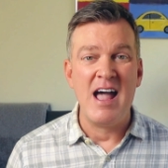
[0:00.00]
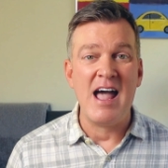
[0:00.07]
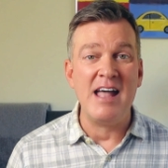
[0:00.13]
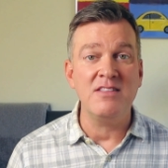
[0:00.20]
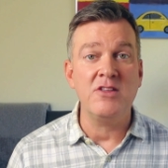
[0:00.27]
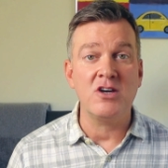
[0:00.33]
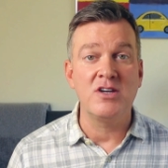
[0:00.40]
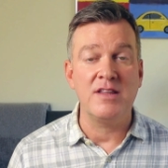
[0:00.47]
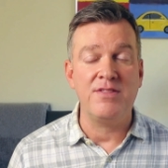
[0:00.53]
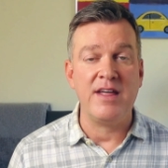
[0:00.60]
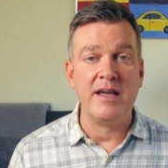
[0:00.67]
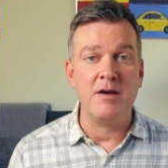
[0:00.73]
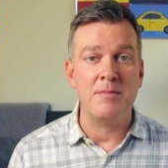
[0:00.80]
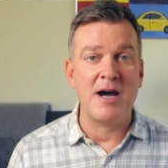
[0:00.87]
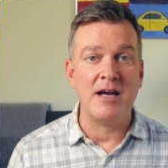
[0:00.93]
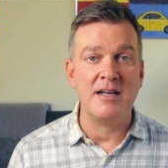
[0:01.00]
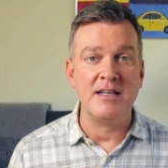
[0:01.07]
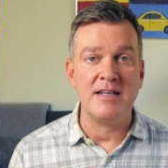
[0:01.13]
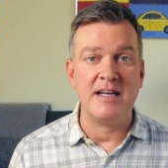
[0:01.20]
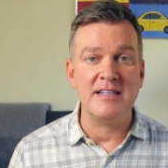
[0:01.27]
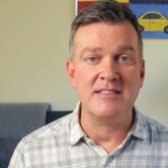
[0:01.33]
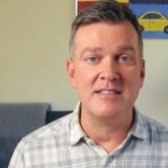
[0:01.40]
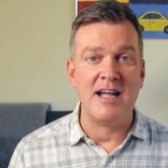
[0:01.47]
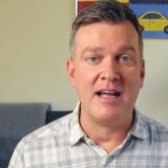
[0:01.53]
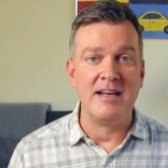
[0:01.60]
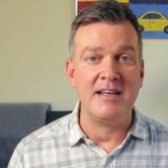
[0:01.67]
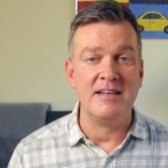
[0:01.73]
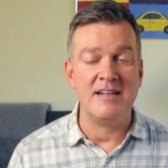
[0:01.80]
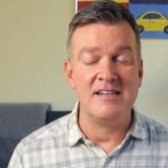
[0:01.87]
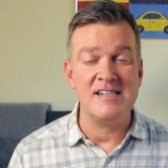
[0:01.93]
And the good thing about it is that
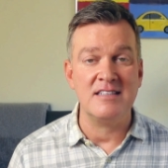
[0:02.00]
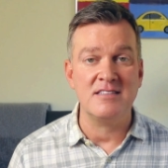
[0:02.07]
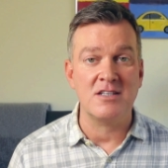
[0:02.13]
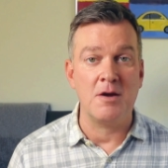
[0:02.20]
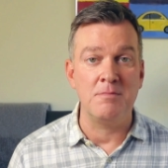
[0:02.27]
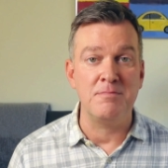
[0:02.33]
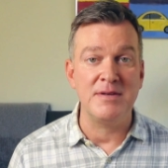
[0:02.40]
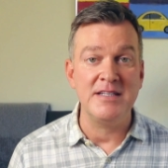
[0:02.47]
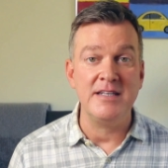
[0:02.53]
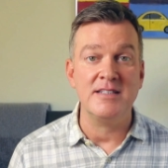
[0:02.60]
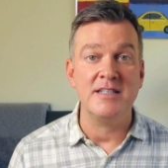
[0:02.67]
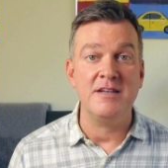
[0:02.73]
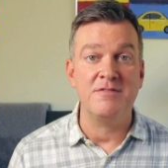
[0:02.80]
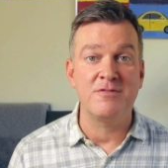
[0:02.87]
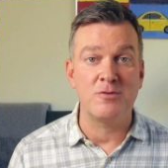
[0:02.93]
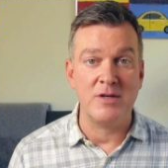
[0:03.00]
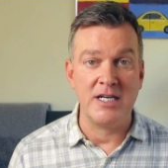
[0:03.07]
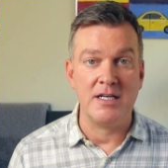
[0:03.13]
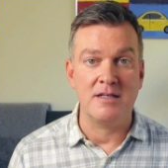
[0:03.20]
it is completely free.